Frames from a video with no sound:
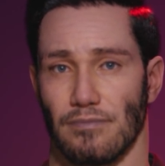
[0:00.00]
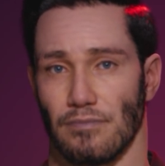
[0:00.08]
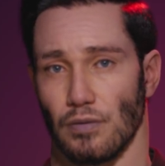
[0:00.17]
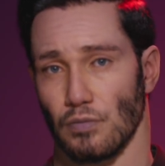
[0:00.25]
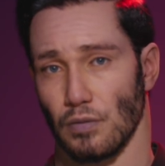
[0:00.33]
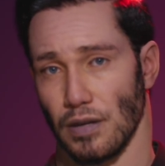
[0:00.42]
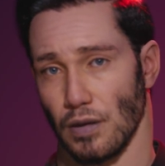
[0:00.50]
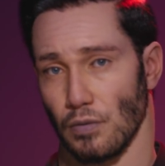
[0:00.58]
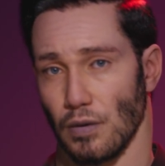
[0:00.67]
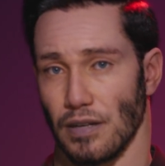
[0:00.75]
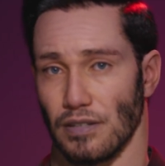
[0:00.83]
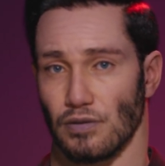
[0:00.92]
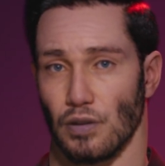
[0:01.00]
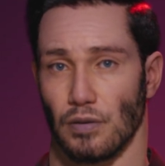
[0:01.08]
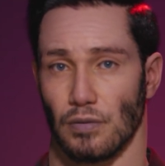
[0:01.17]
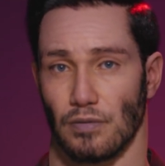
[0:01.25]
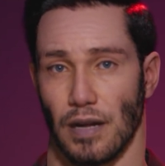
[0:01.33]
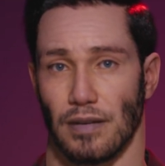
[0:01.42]
The real winners are
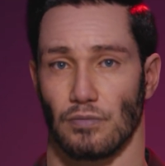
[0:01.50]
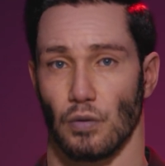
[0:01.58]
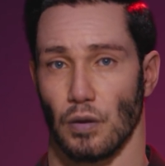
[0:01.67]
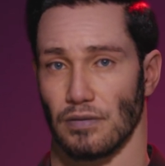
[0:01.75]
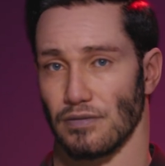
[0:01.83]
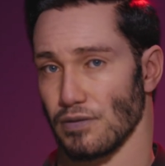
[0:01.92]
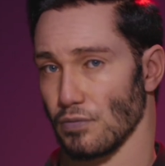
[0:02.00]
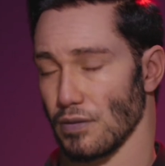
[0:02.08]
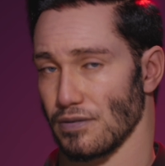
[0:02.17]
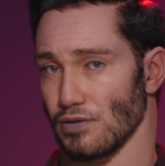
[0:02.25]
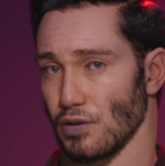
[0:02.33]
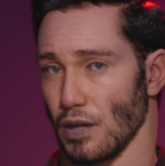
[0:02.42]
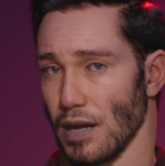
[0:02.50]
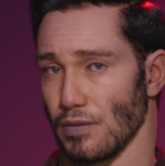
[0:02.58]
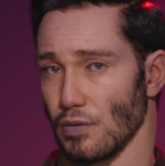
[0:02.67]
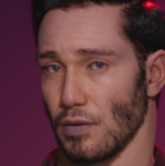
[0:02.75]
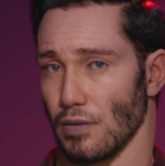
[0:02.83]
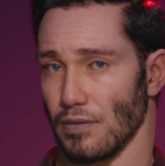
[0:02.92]
the platforms, which
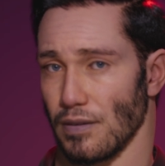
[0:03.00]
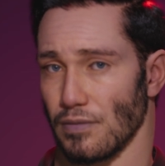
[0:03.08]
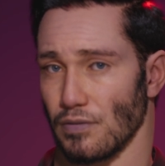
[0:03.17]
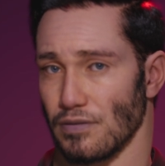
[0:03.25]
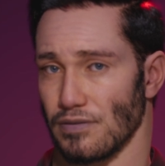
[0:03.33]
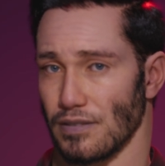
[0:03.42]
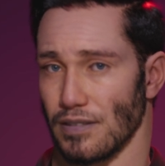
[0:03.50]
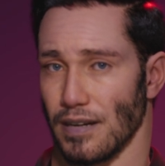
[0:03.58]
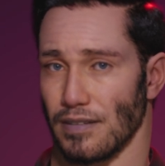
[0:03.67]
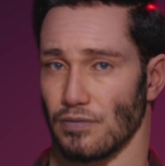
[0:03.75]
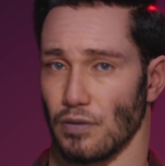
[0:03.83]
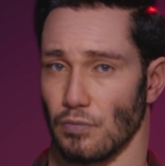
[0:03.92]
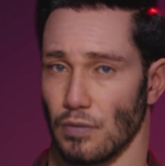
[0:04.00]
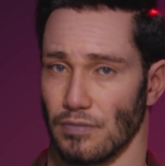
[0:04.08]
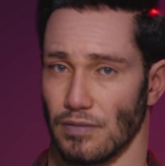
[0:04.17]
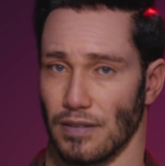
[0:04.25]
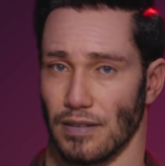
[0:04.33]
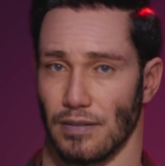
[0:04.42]
thrive on our endless engagement with
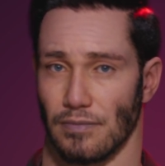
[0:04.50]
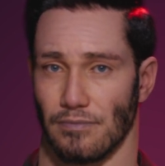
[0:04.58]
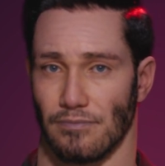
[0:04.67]
the new.